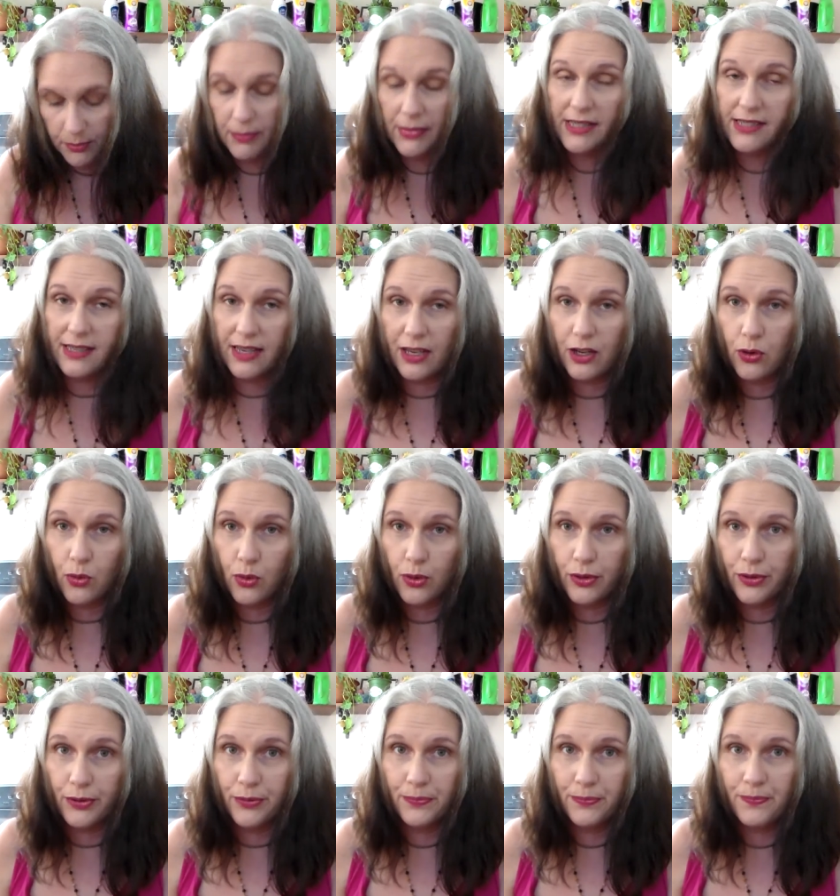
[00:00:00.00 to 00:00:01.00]
My second
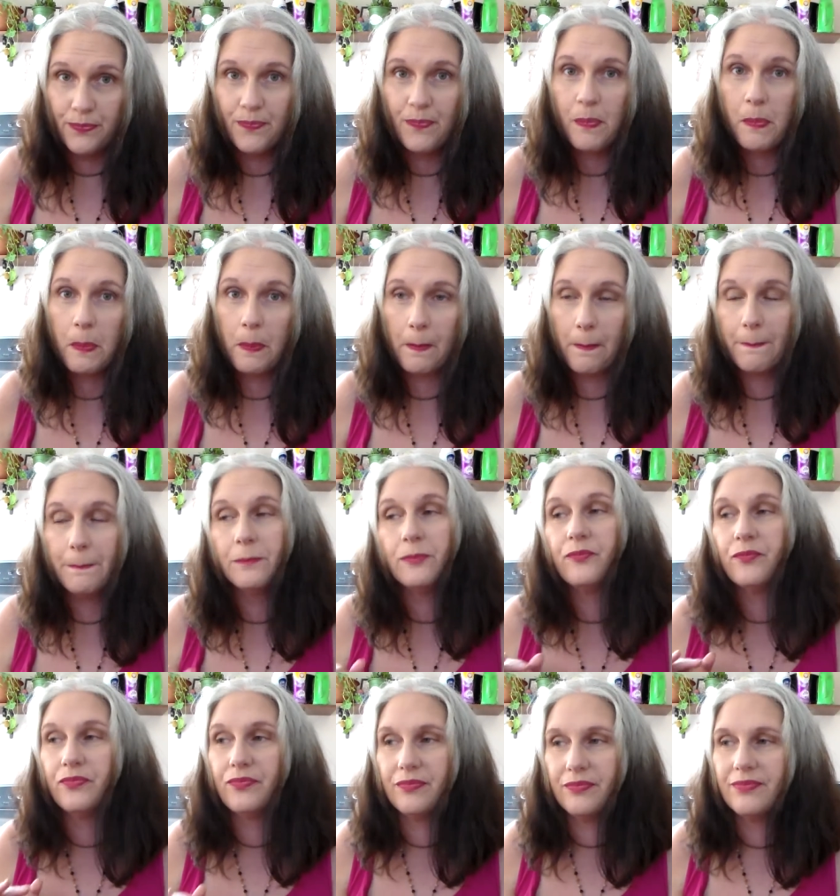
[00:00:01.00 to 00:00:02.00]
order,
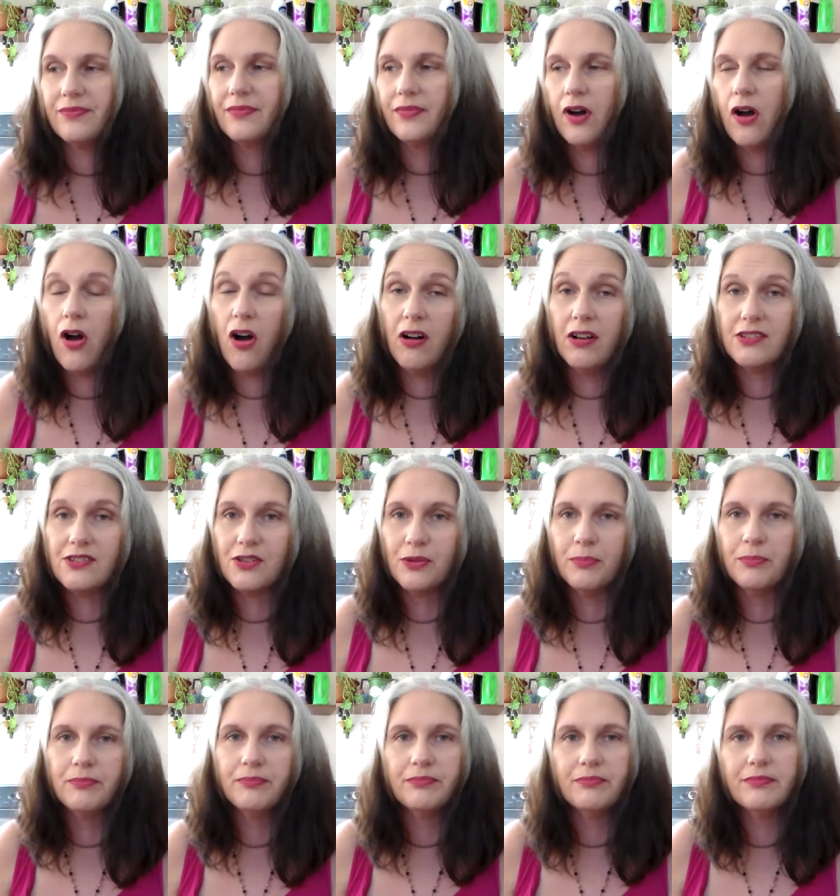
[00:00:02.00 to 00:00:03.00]

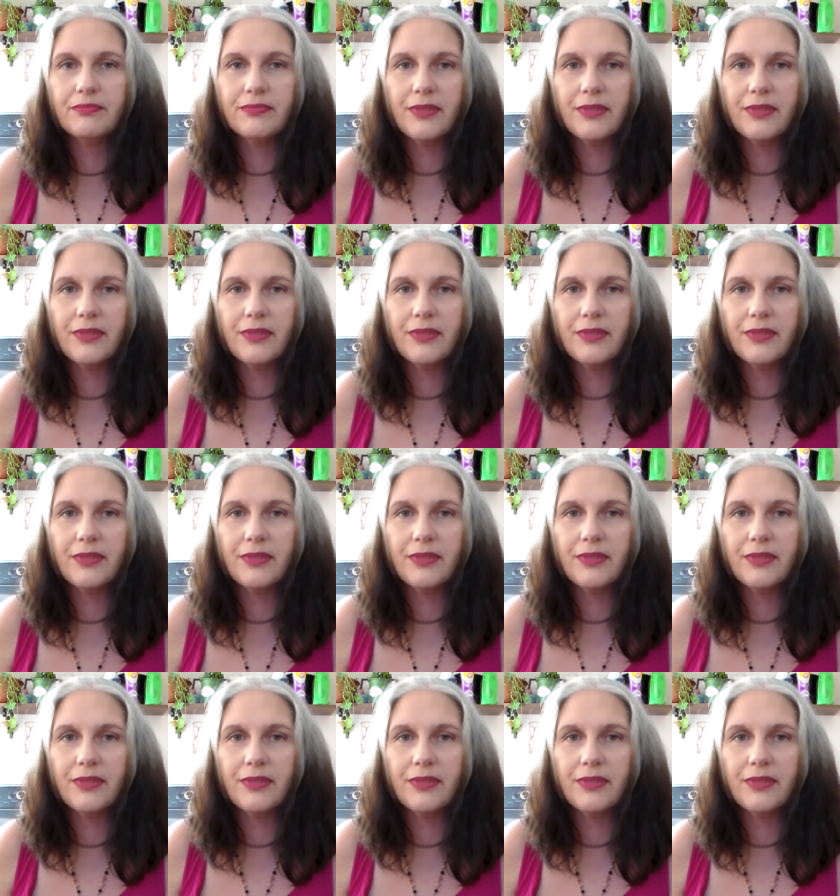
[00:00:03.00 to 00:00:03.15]
awesome.